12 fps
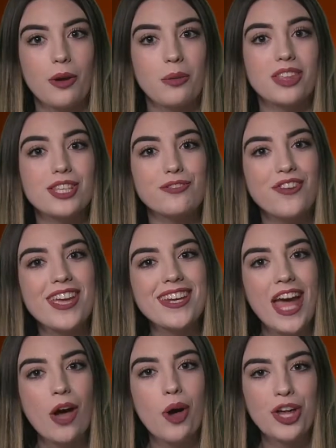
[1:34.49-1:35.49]
With his feet
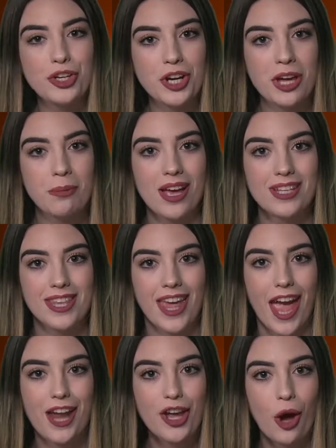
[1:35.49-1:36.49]
now under him as the
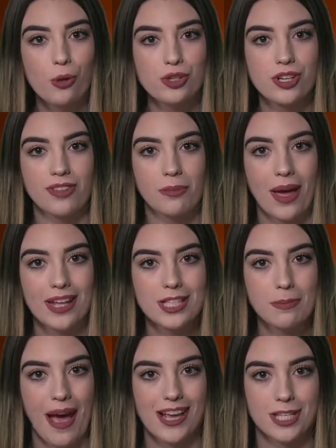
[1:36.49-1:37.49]
head coach of the
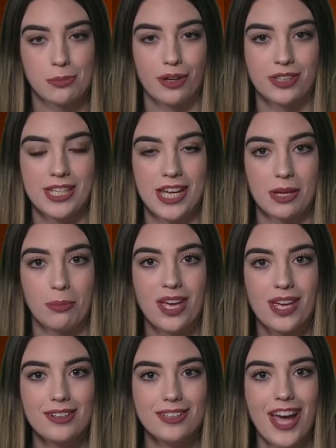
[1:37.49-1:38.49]
men's basketball team,
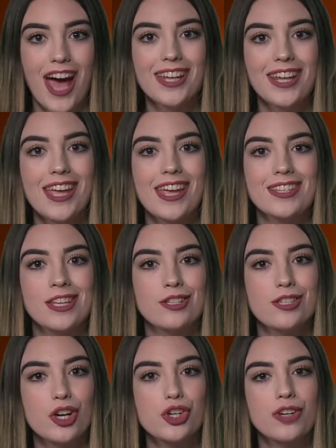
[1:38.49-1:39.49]
Todd Lee is in
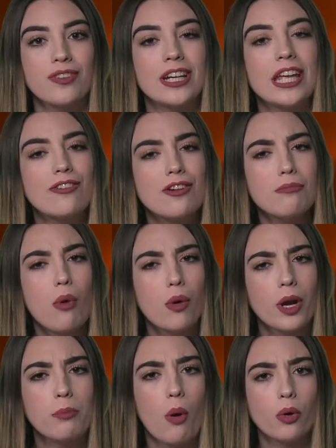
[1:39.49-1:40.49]
search of an even
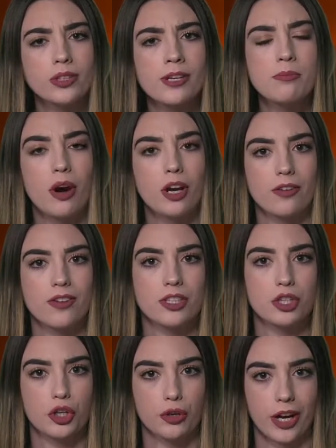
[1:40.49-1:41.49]
more important part of
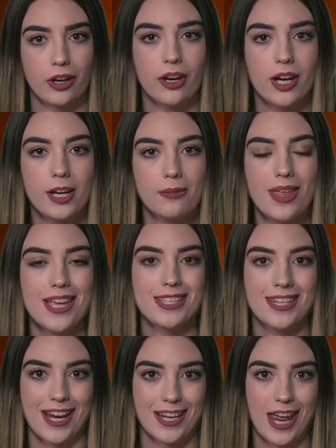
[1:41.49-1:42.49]
his career
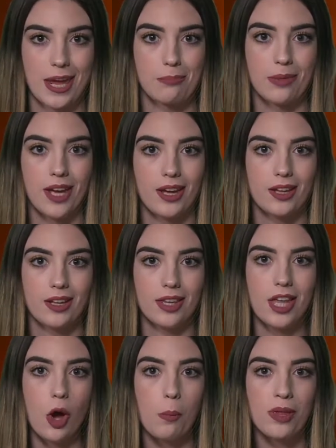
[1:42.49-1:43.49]
his nickname.
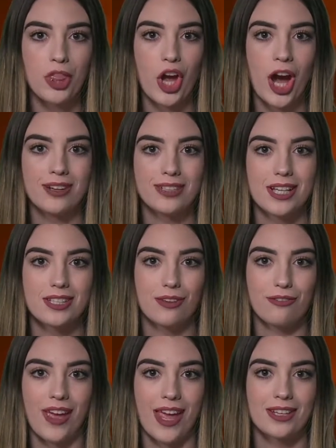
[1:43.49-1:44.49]
Lee opened the contest
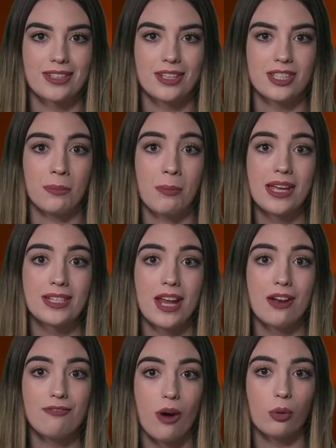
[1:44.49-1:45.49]
to fans to submit
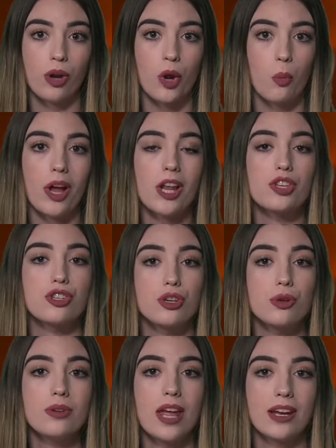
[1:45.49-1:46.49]
and vote on what his
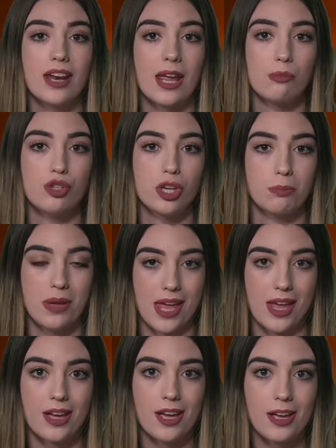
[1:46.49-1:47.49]
new nickname should
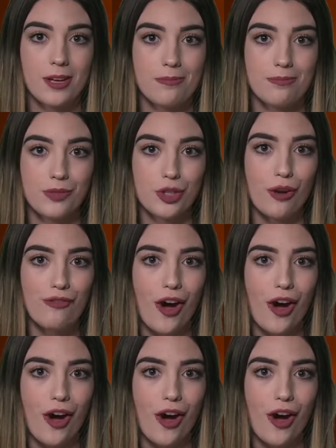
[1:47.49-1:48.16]
be. So